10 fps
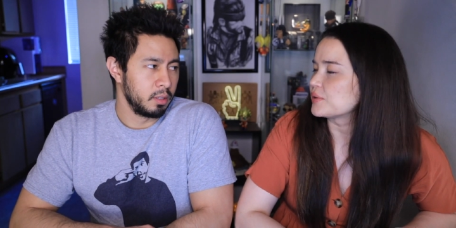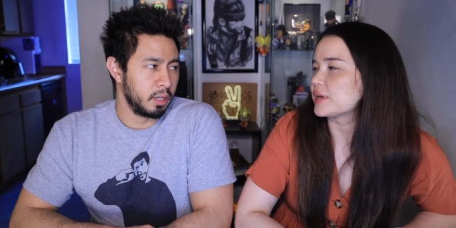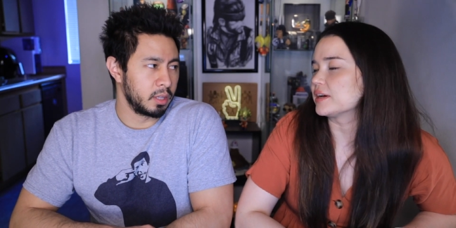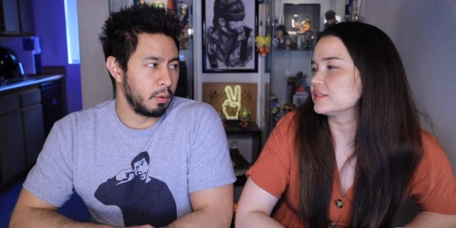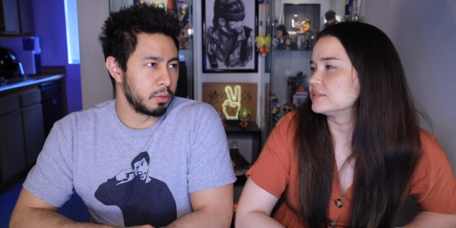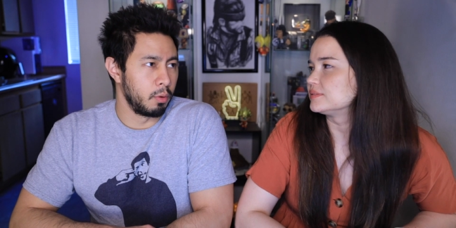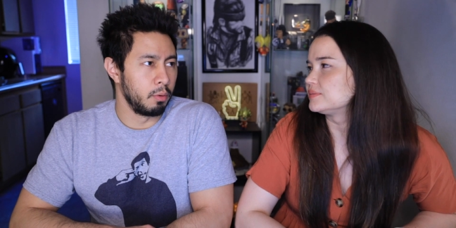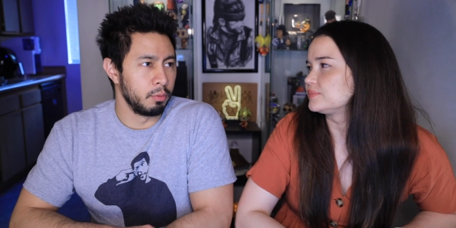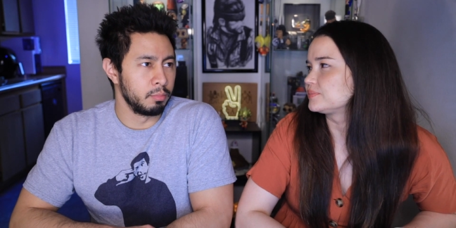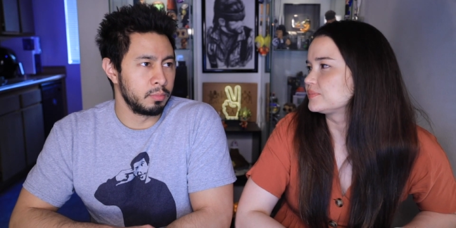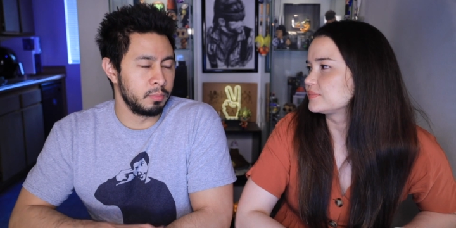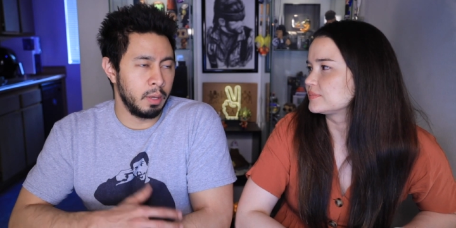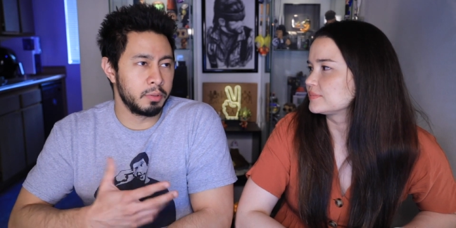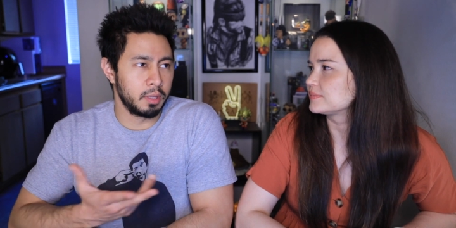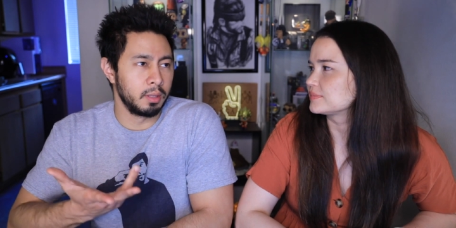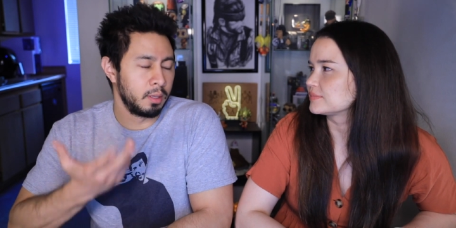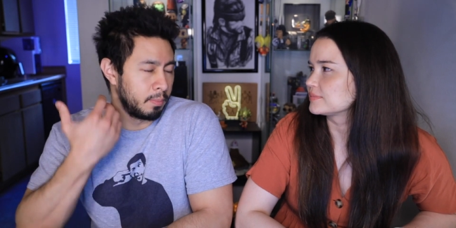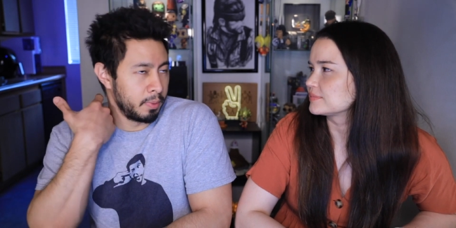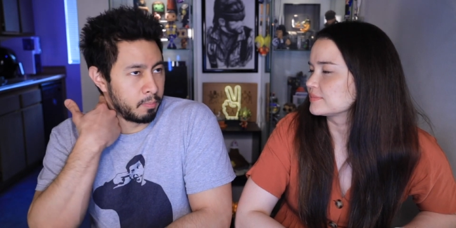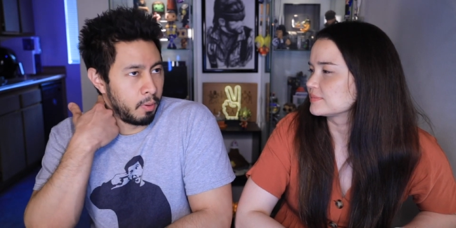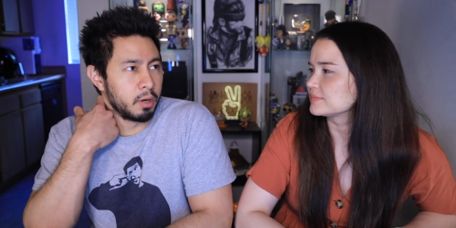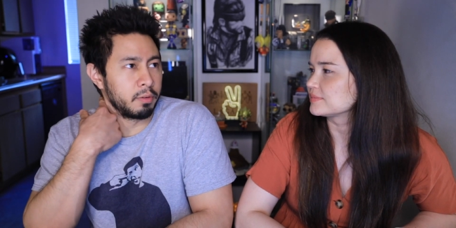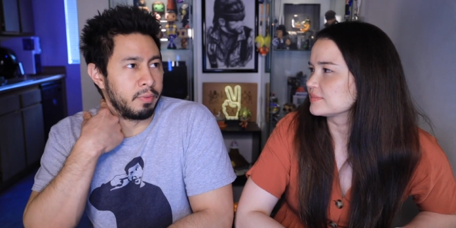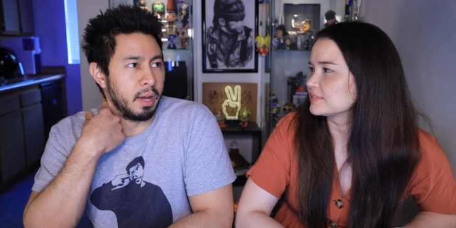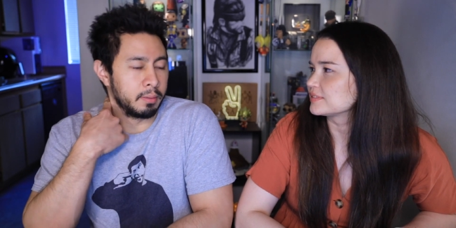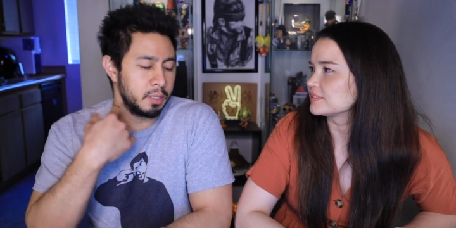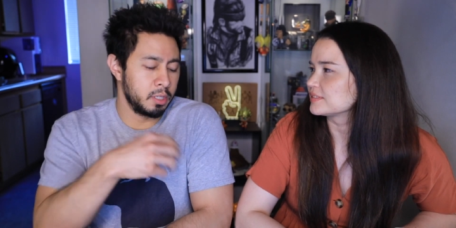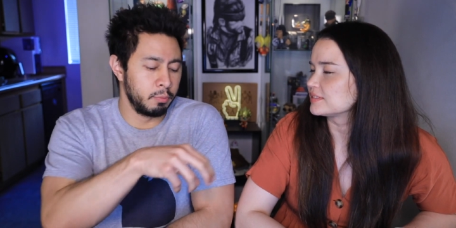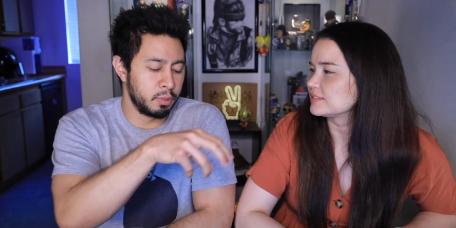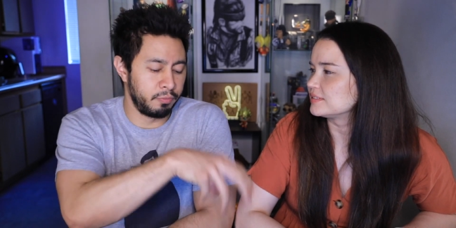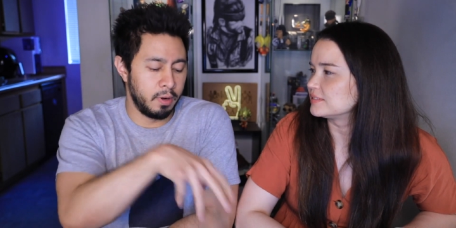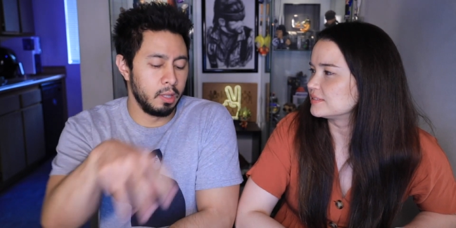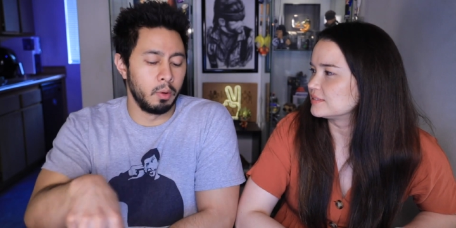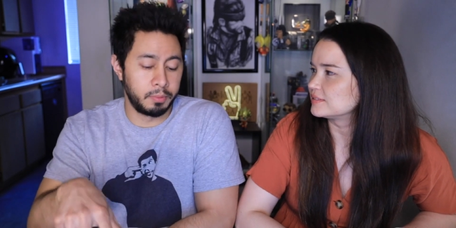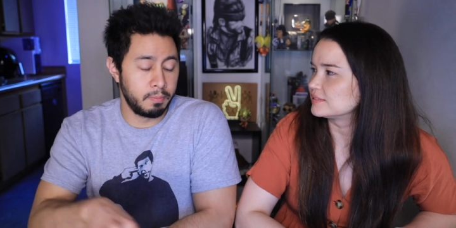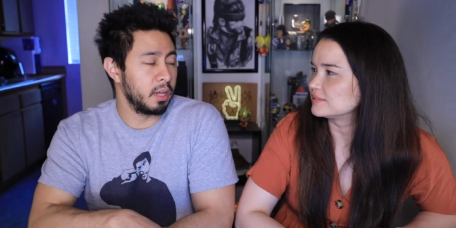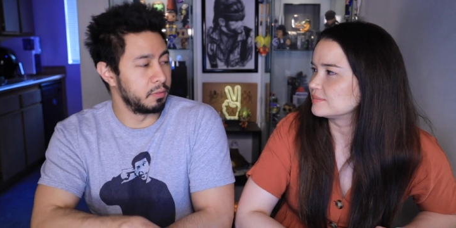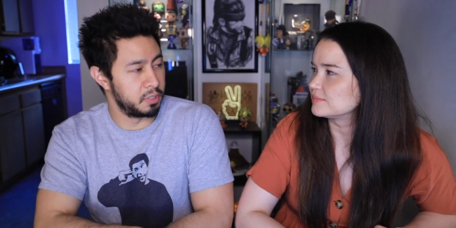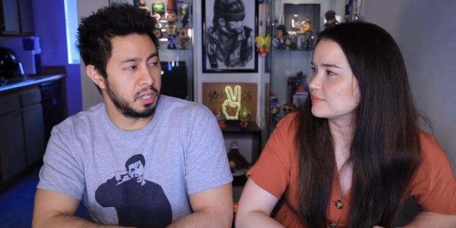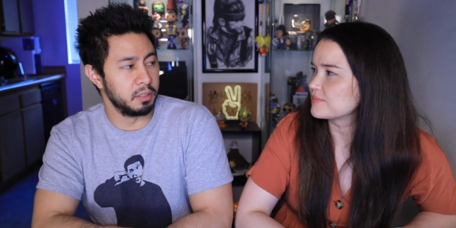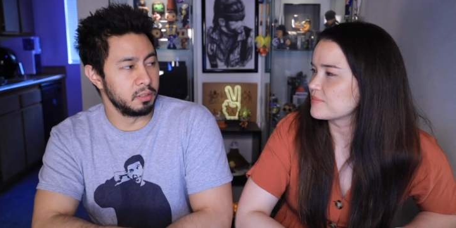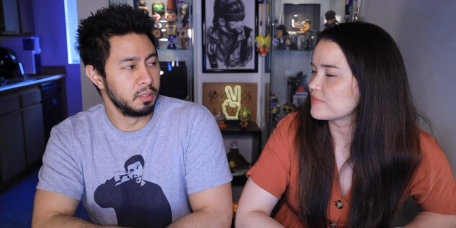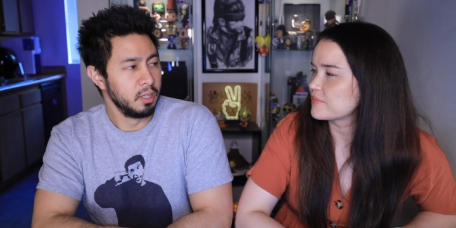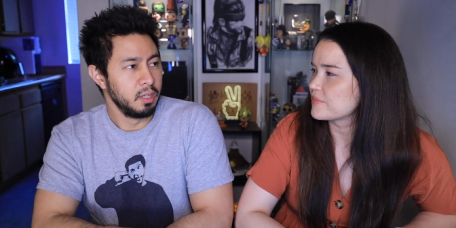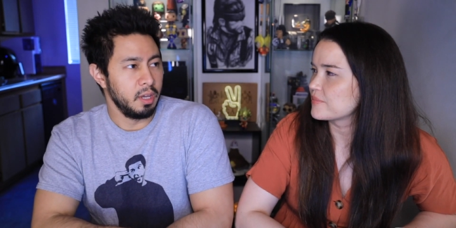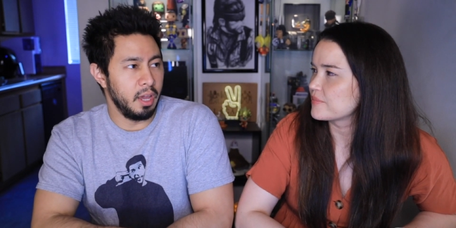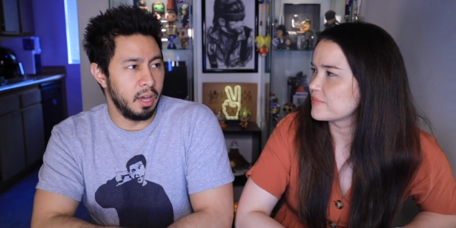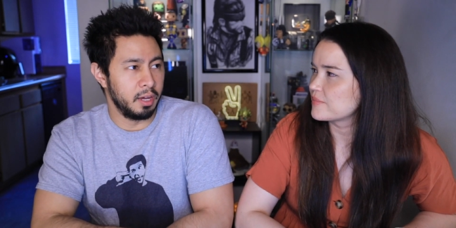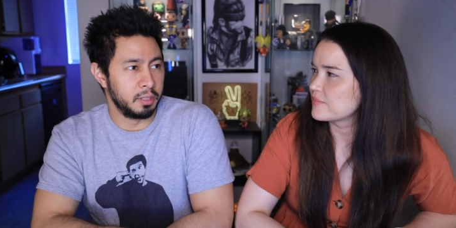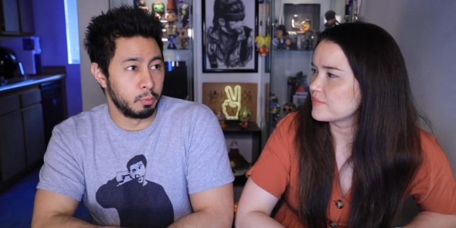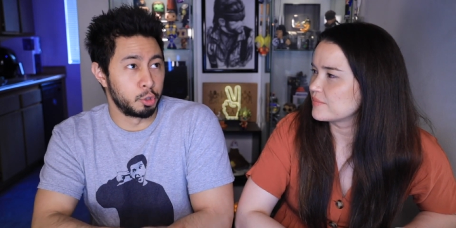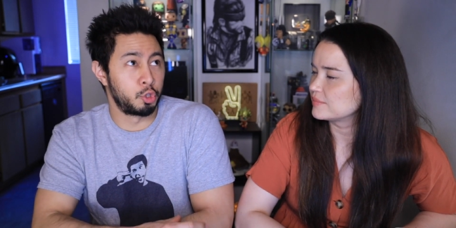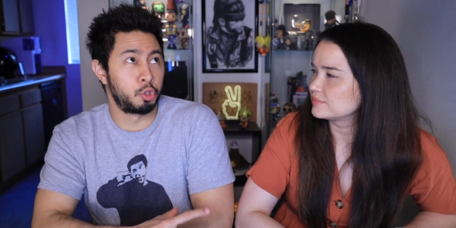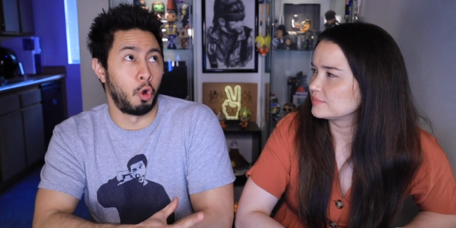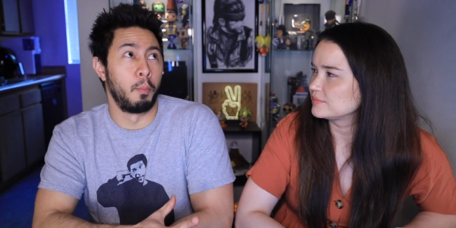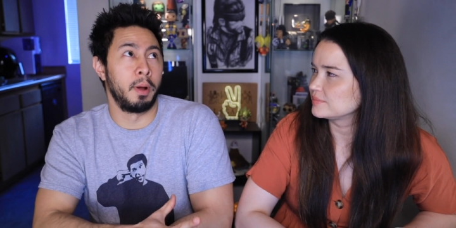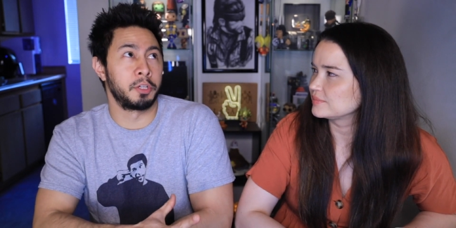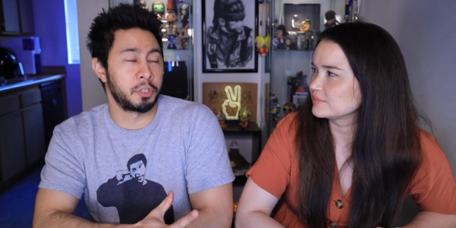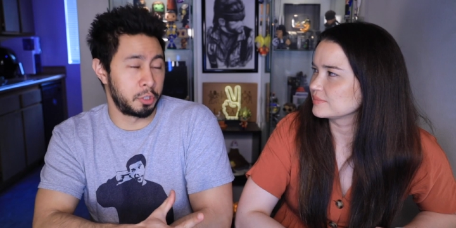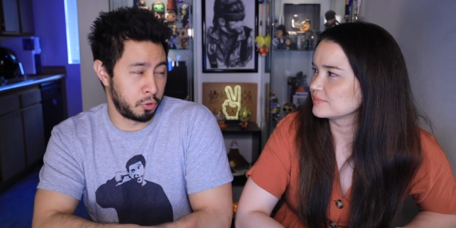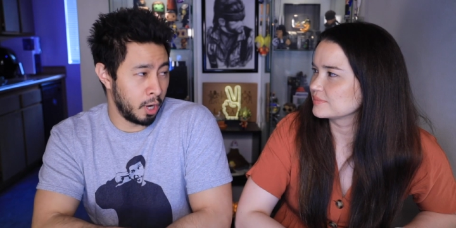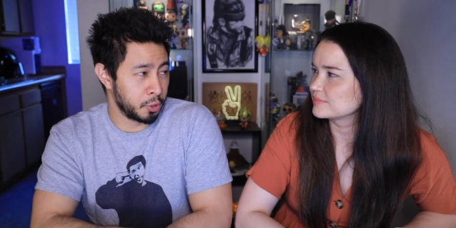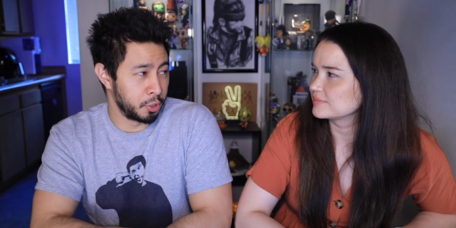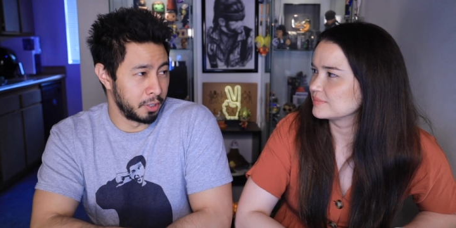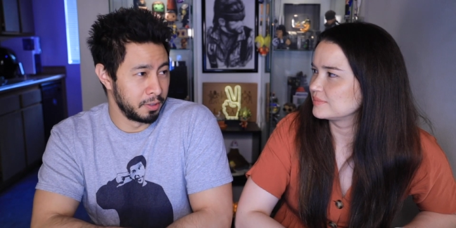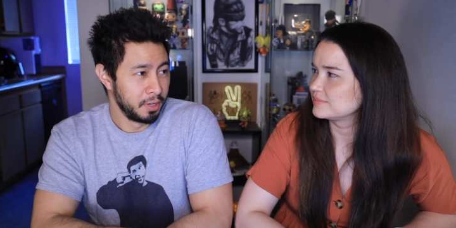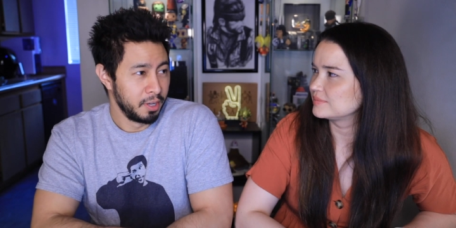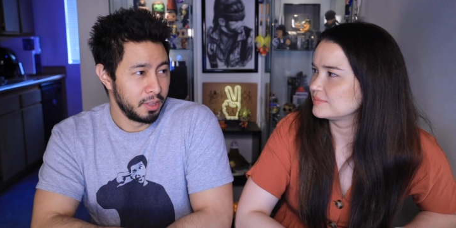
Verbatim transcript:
Speaker 1: Like yeah. that was a whole that was a, a big part of that because it was a follow up to Man of Steel. And there was so much destruction